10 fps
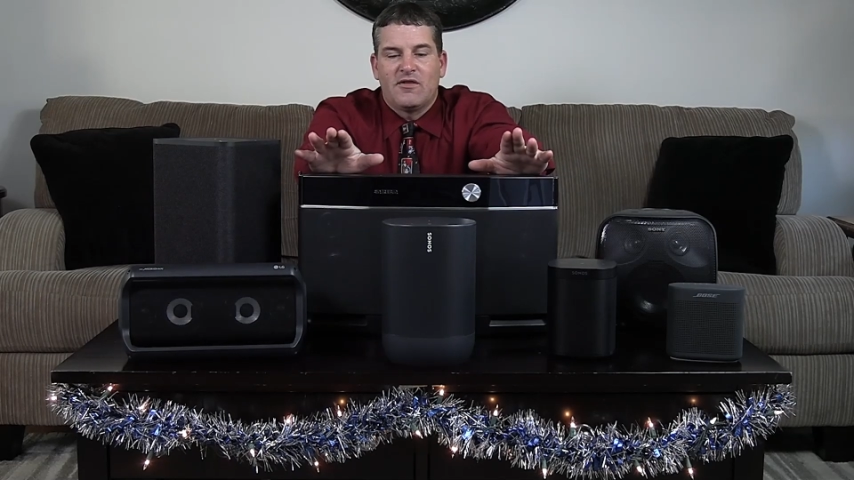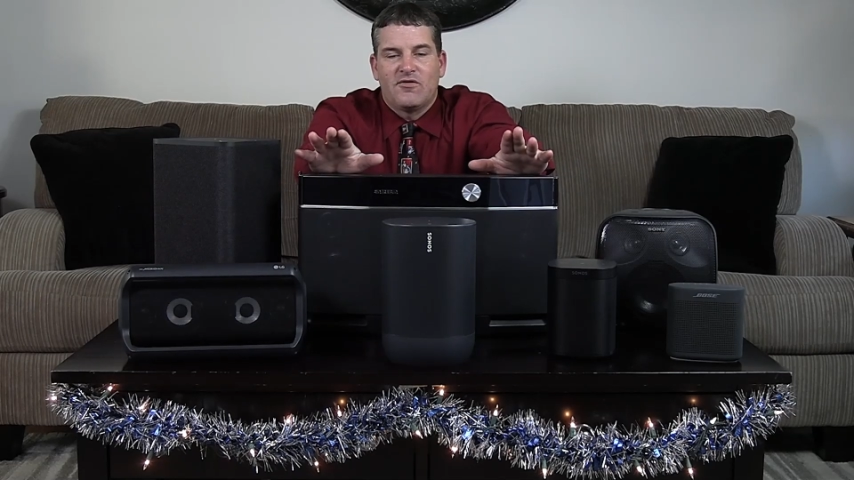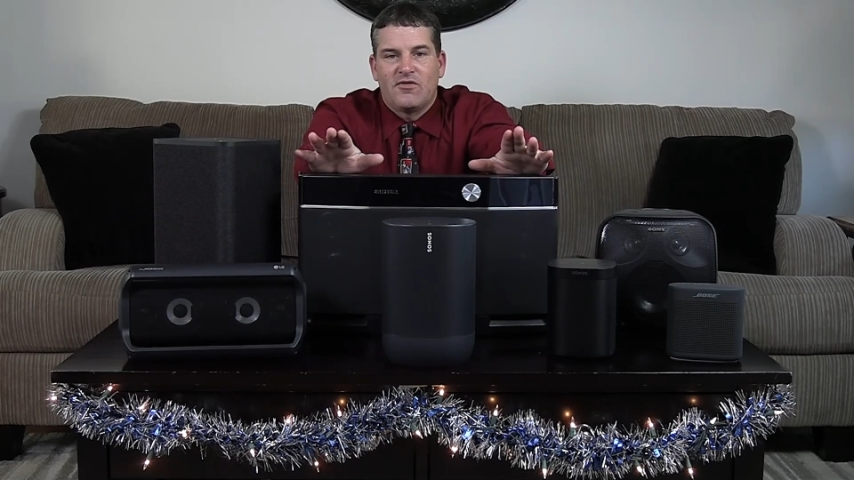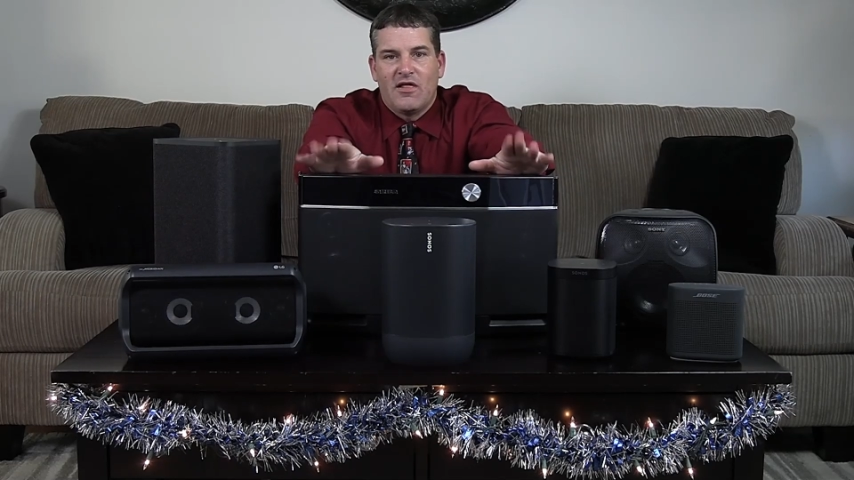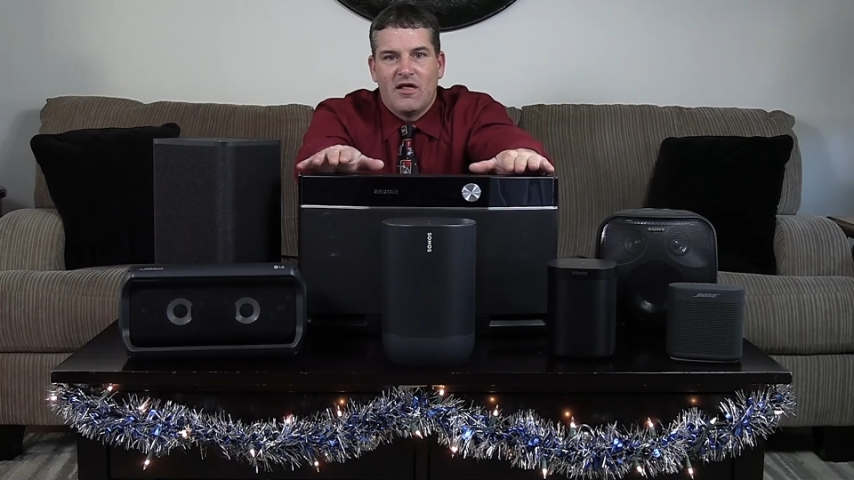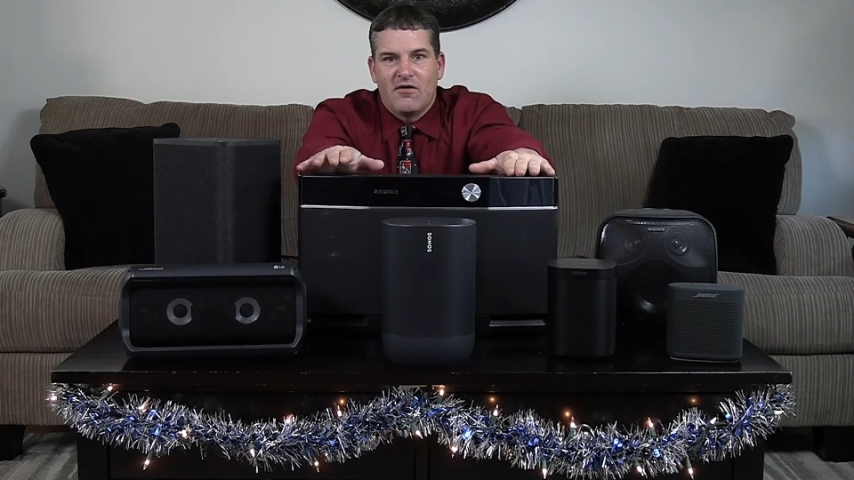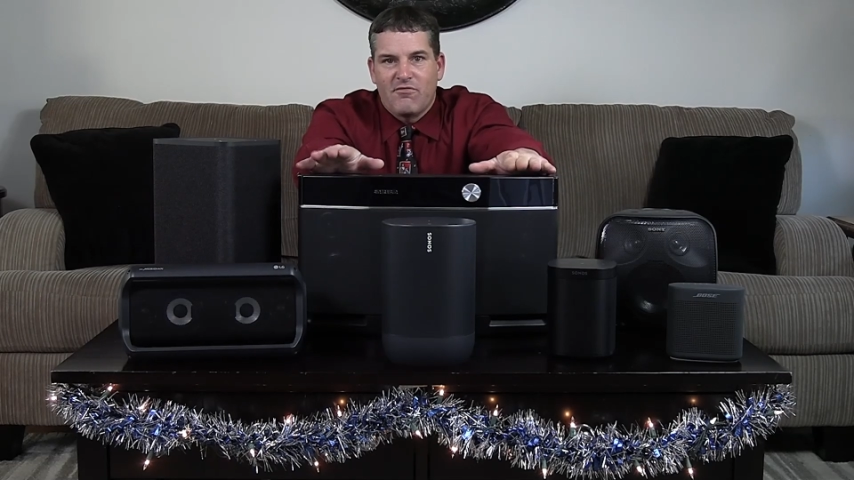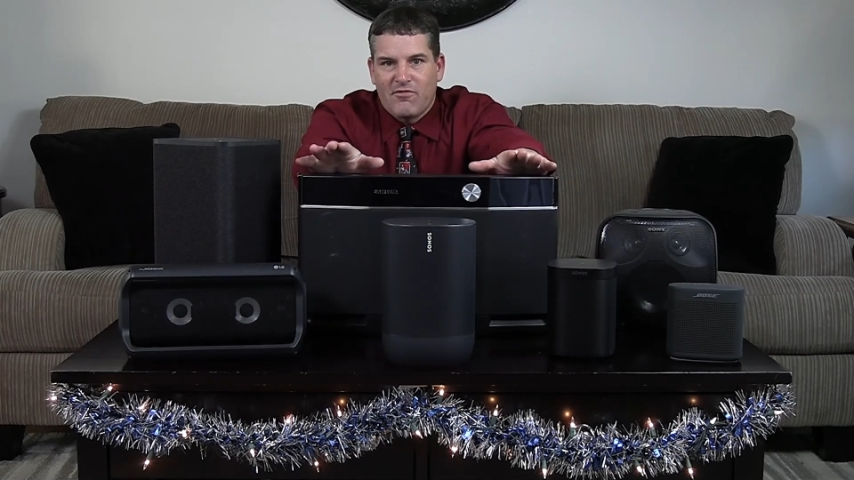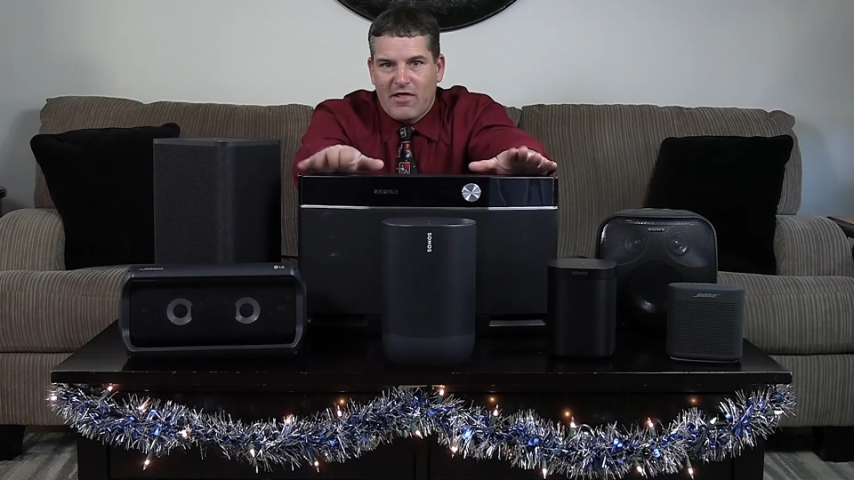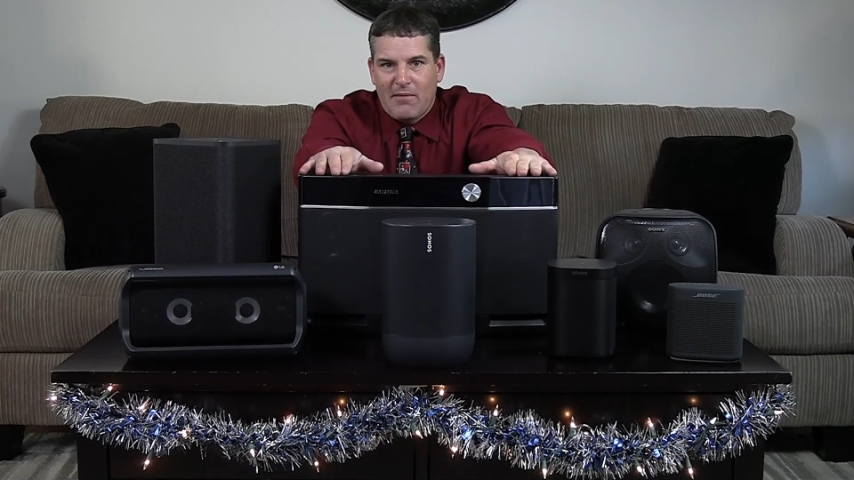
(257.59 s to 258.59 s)
this thing
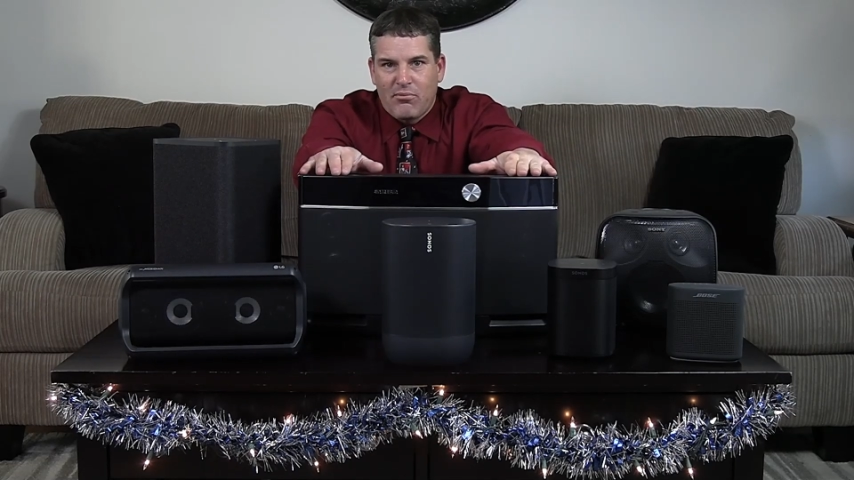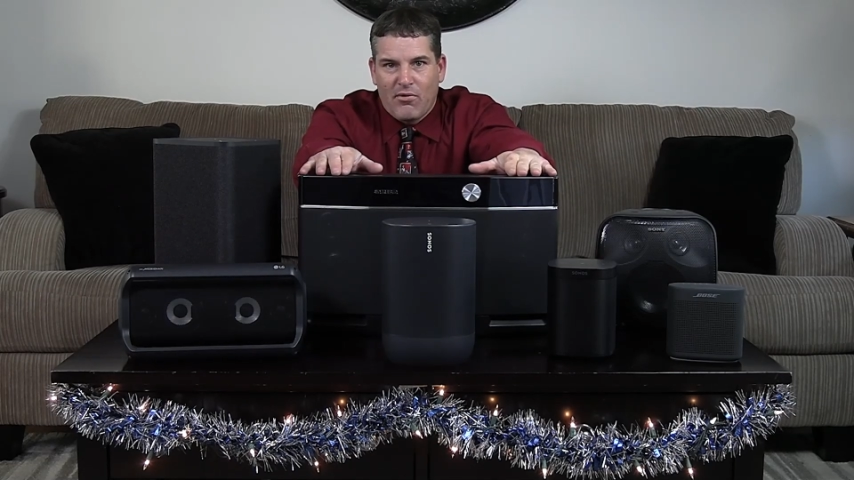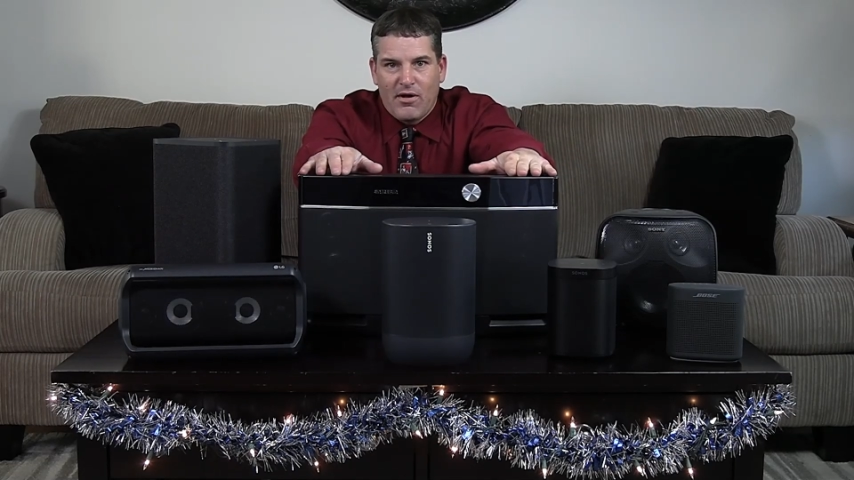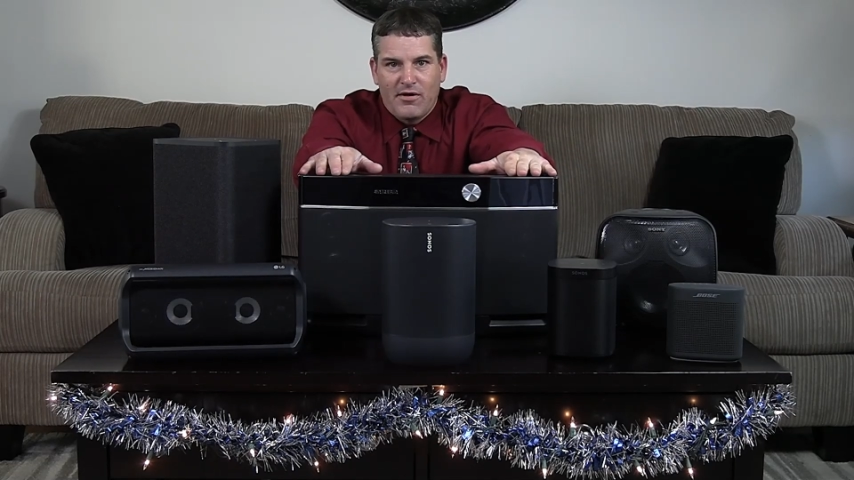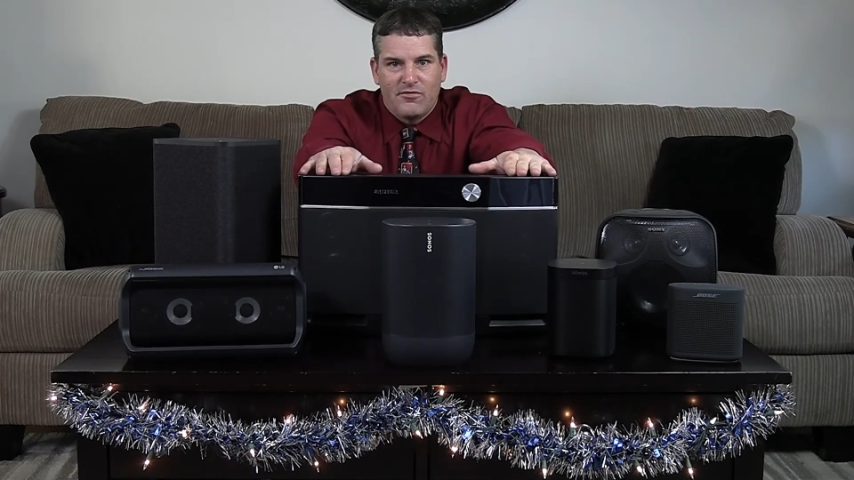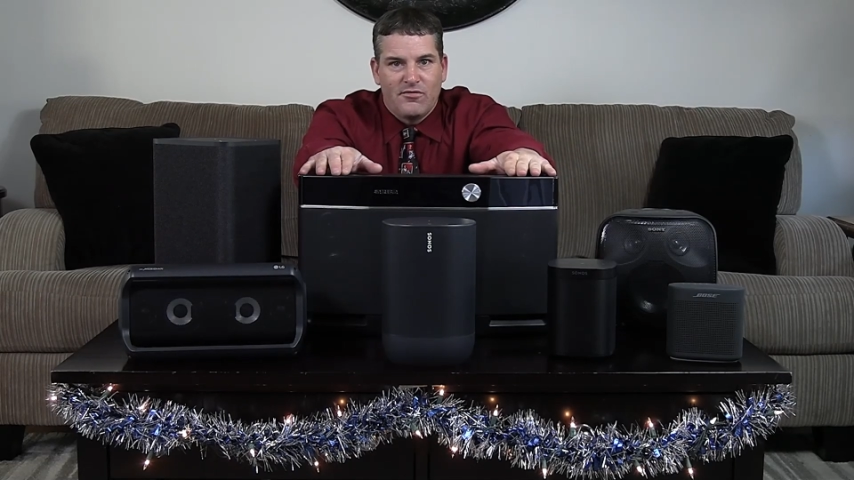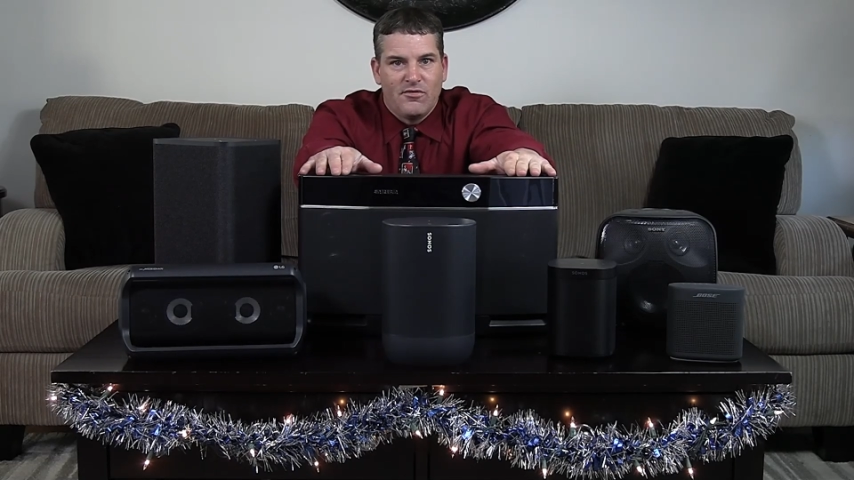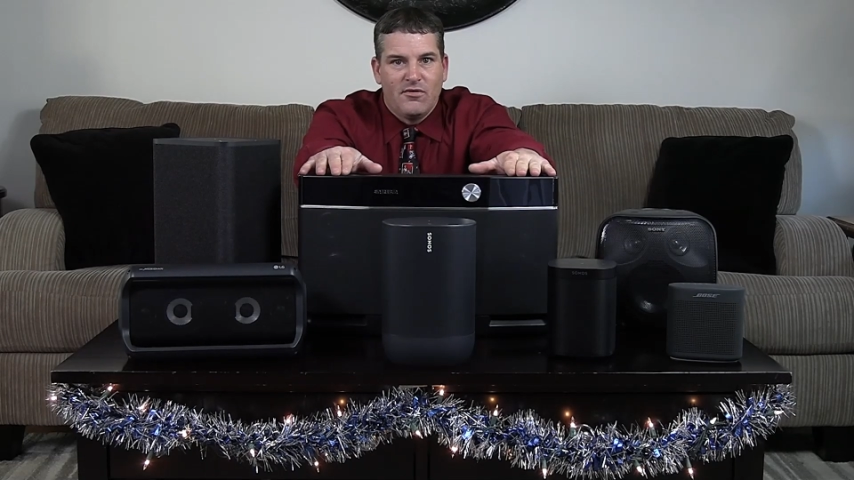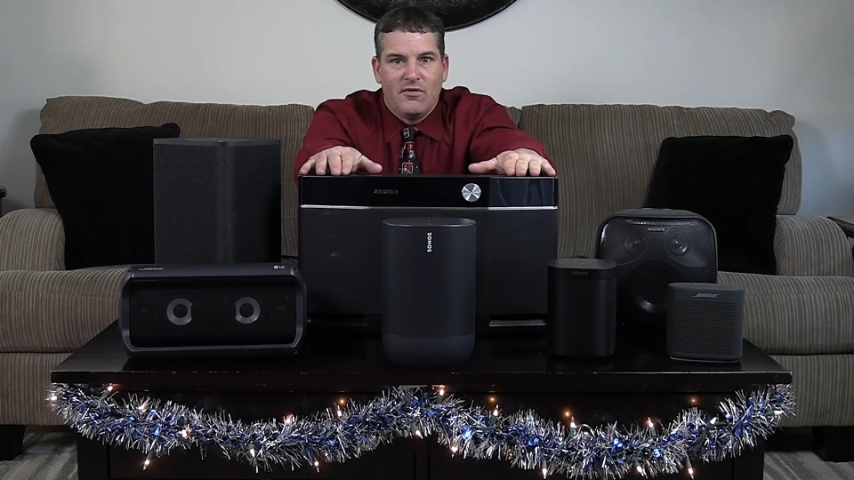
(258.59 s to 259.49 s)
for that price,